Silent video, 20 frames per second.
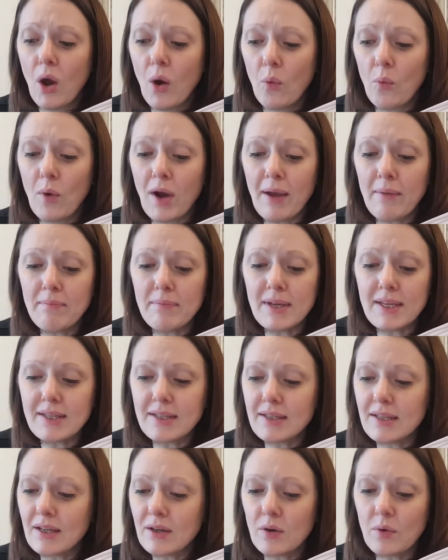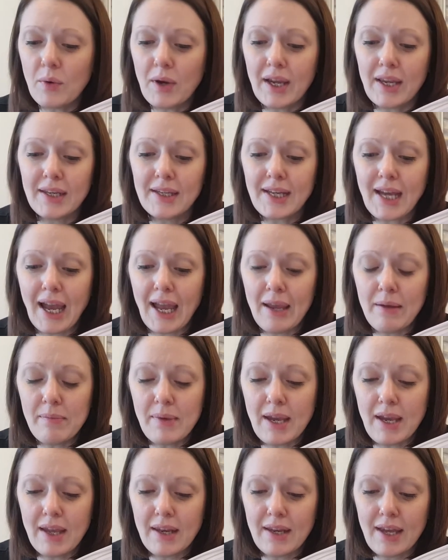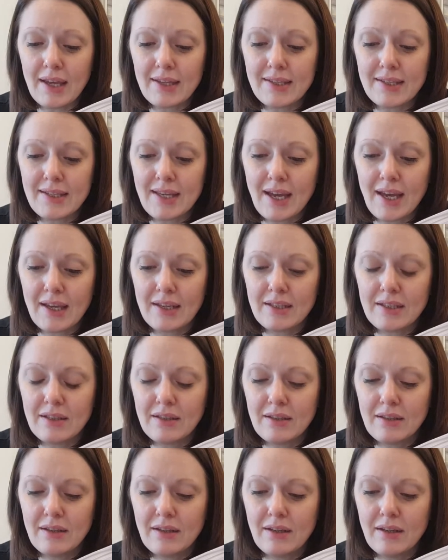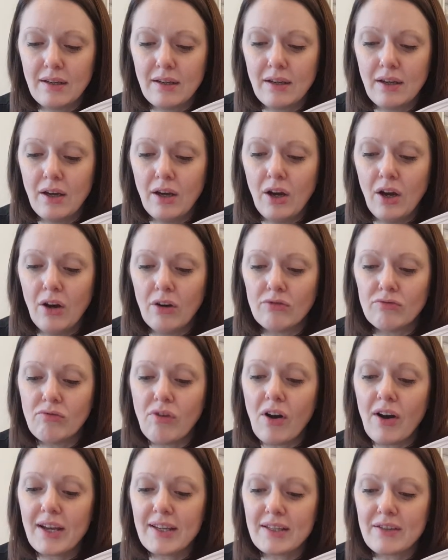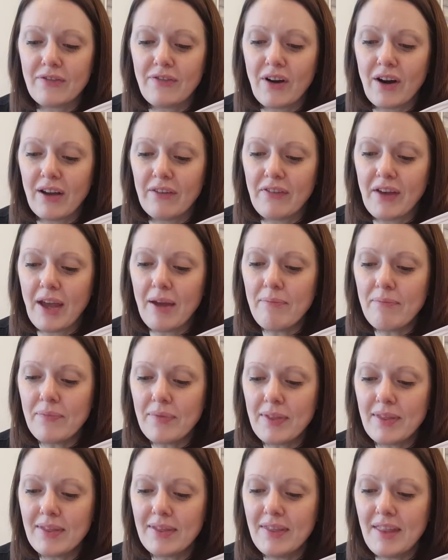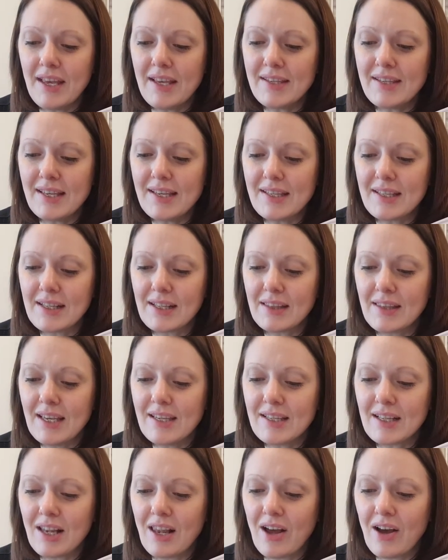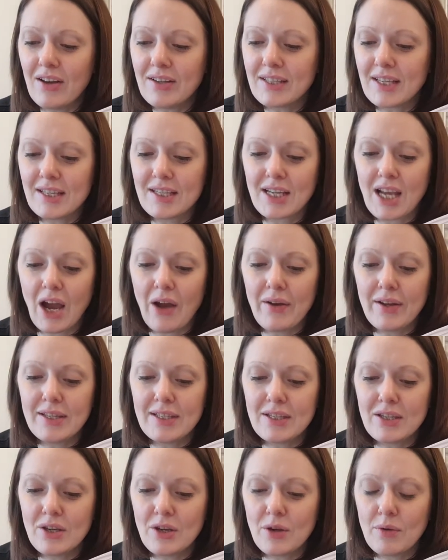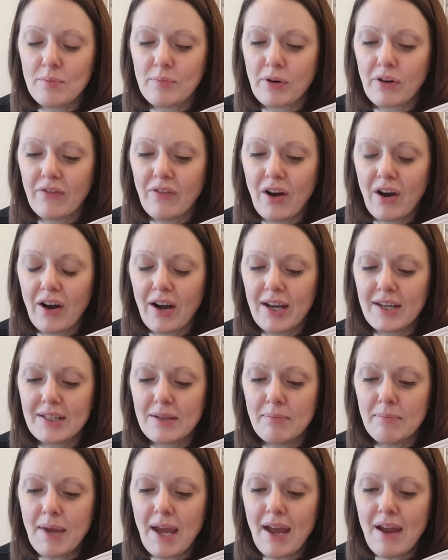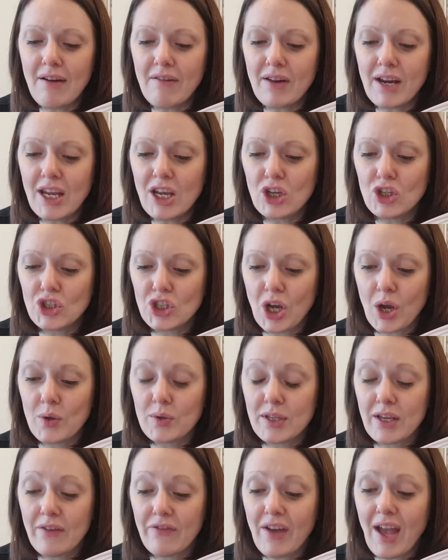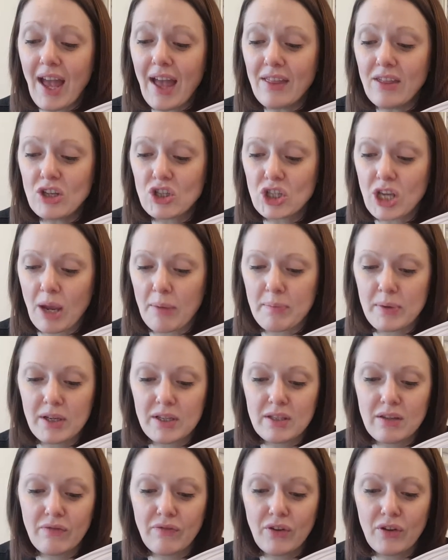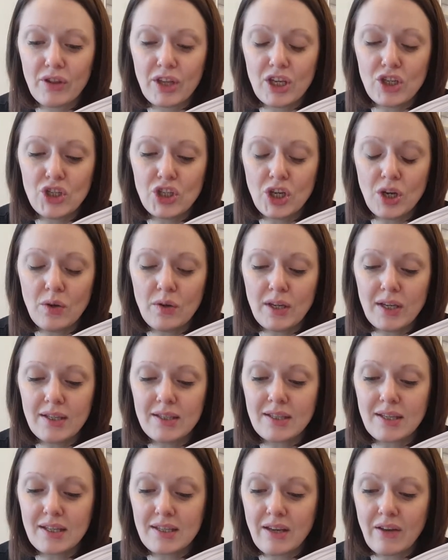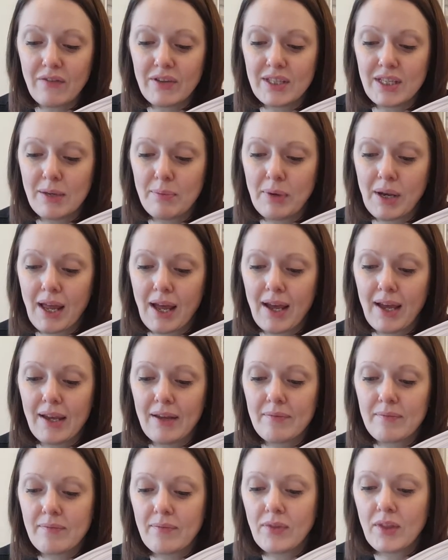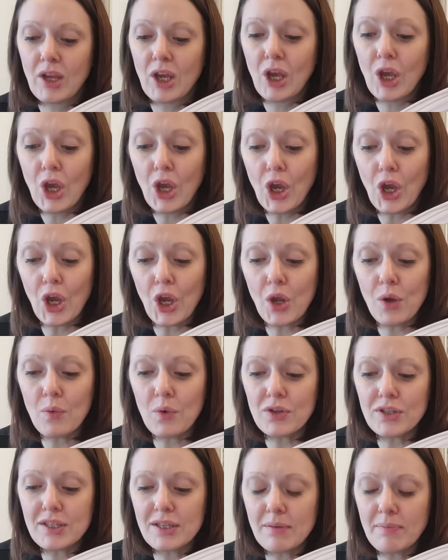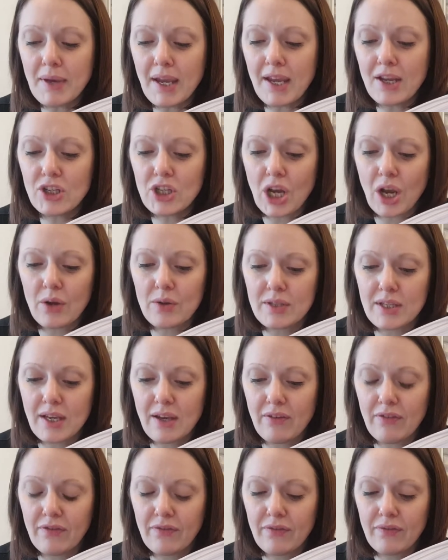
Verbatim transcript: When Mr. Quinn came in and said, Right, 5M, this, is, this class is going to provide Mary, Joseph, and the shepherds for the juniors' nativity play. Who wants to be Joseph?